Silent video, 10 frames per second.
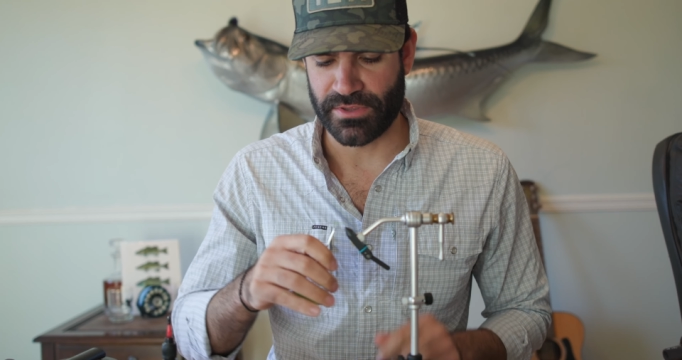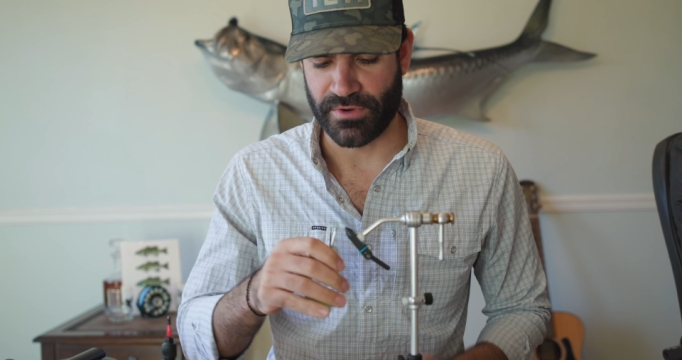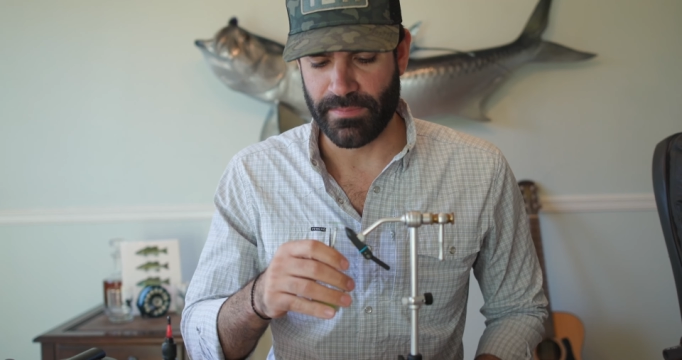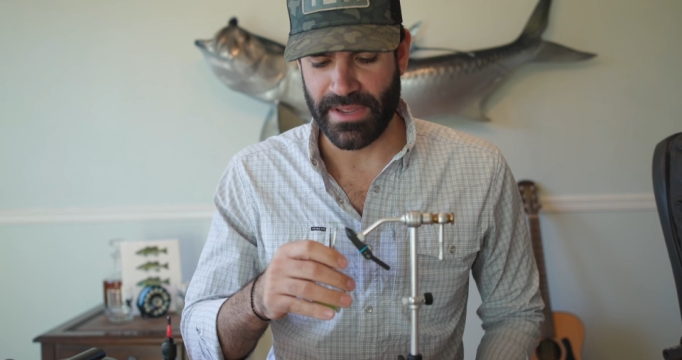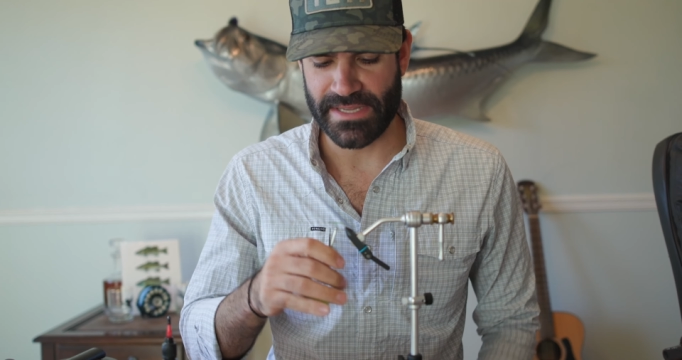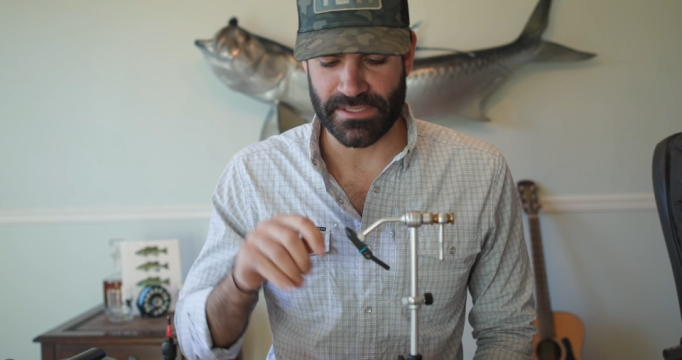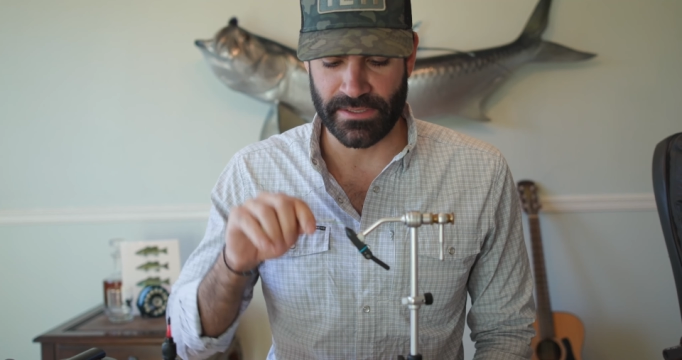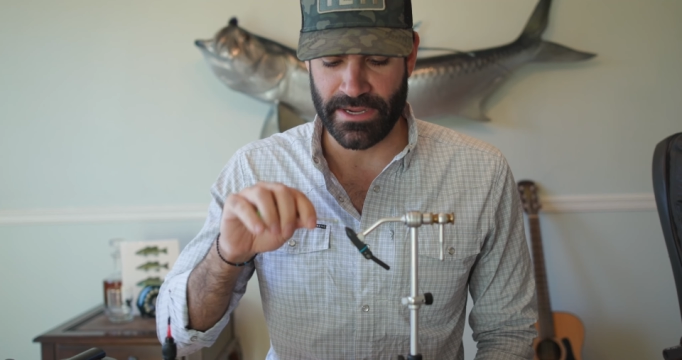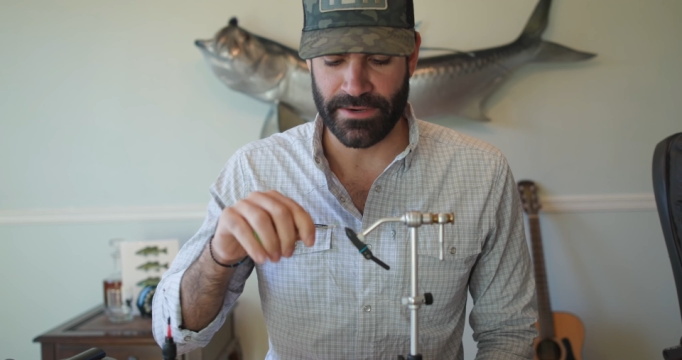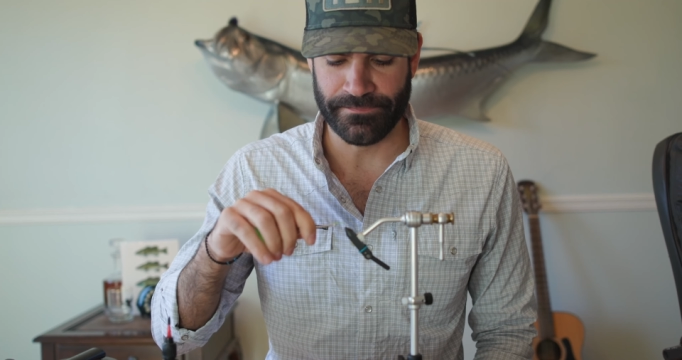a thread base
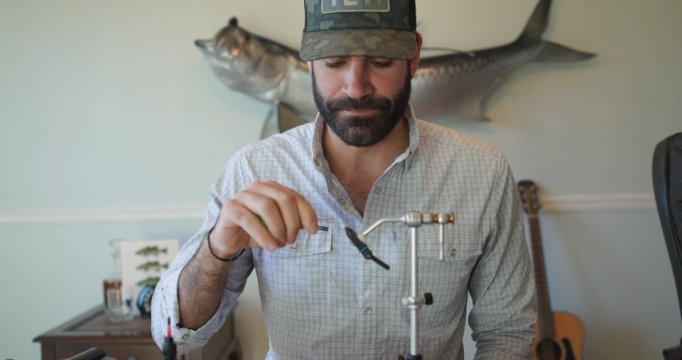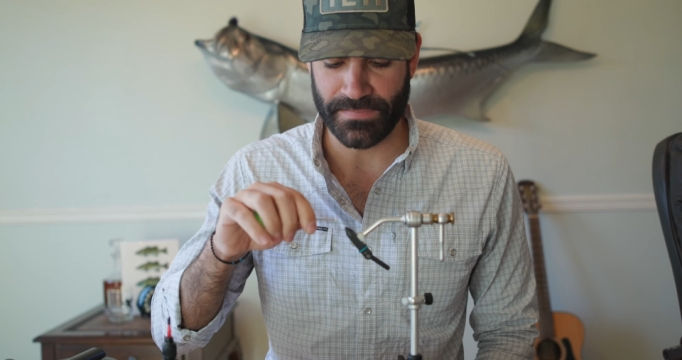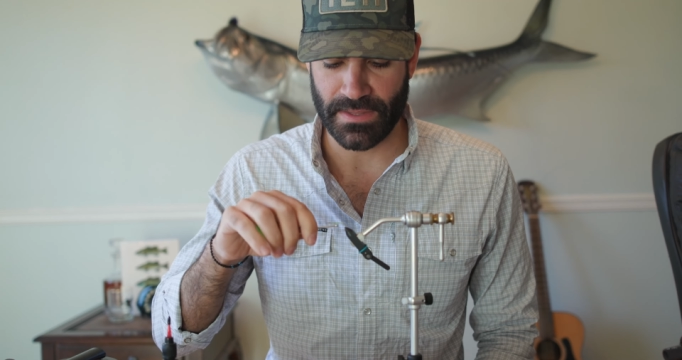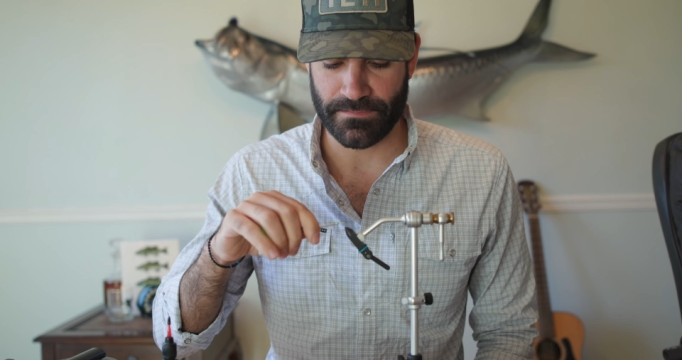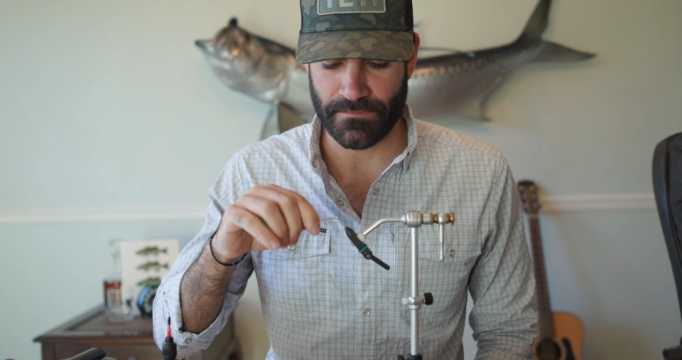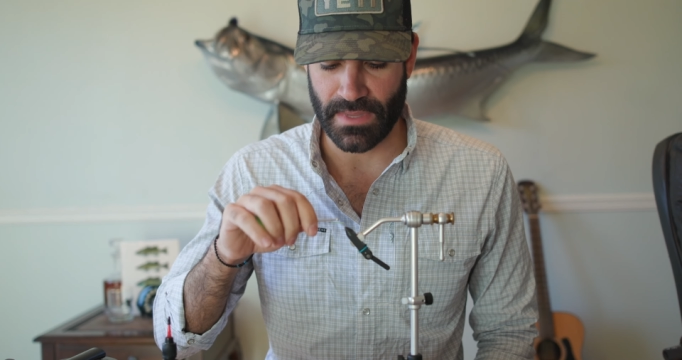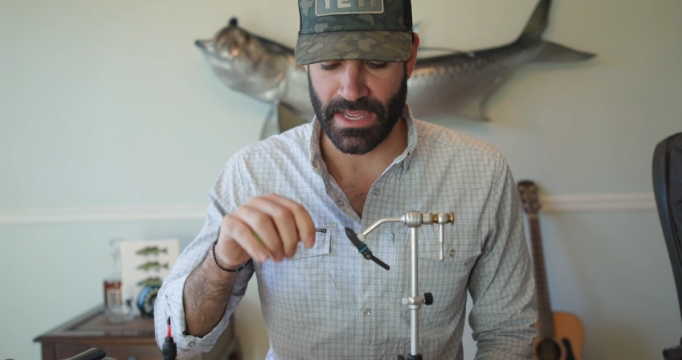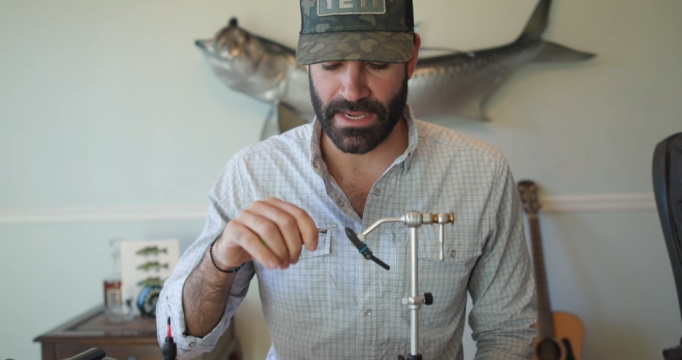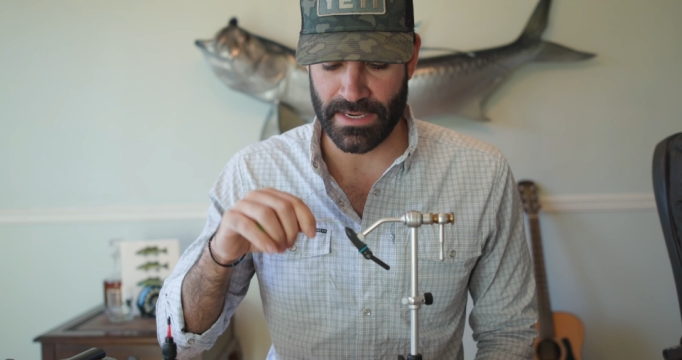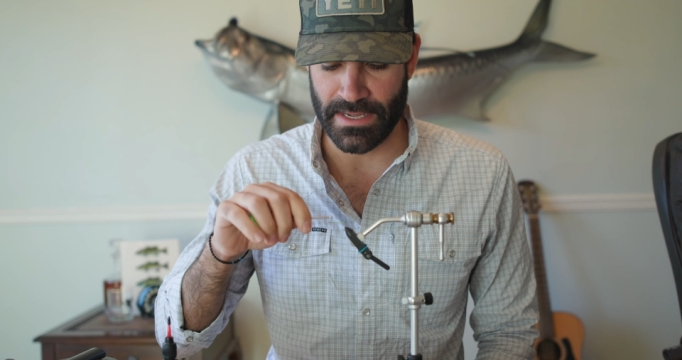on there,
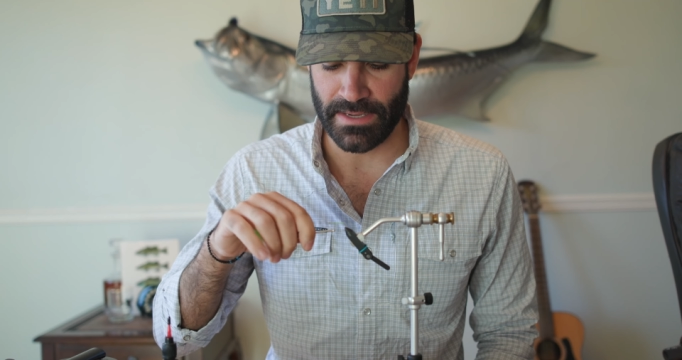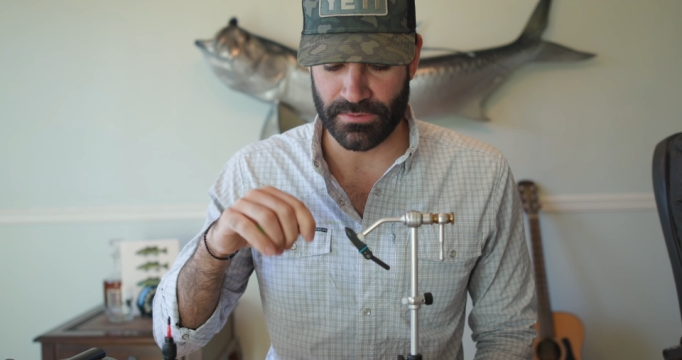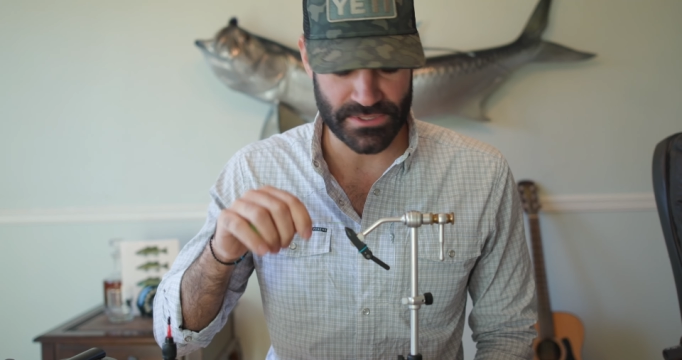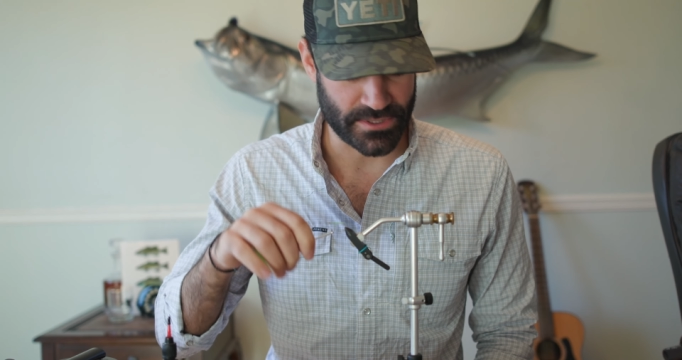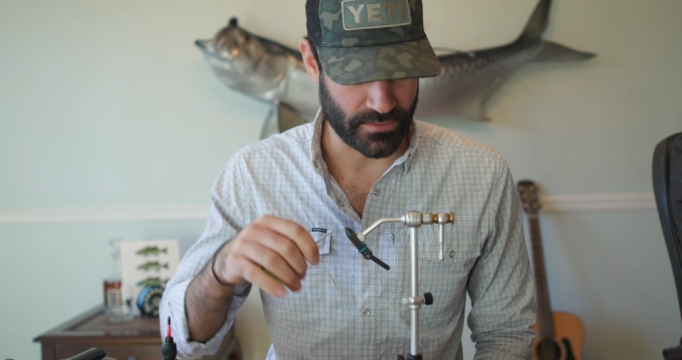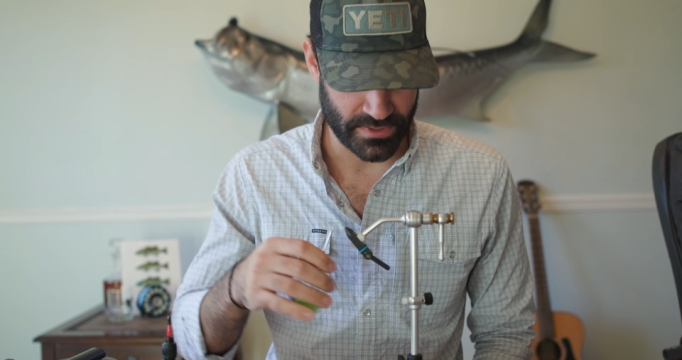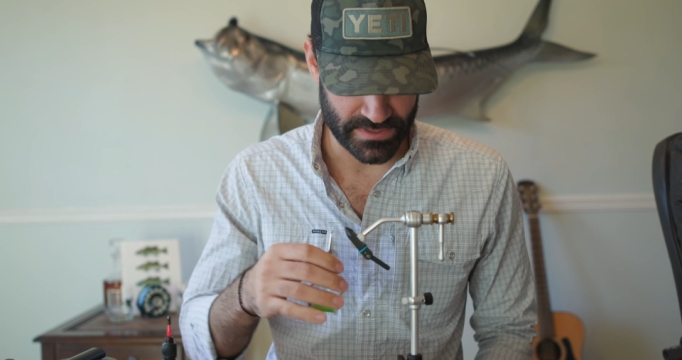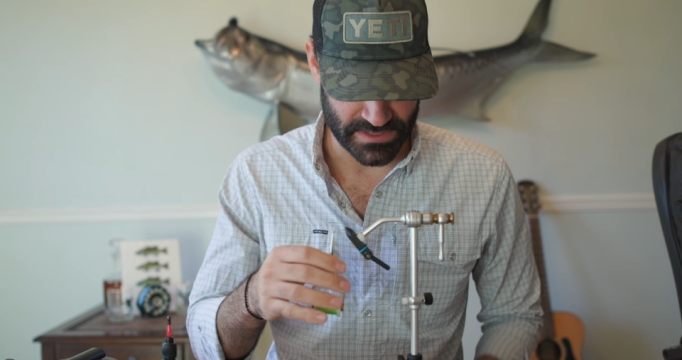and we'll start with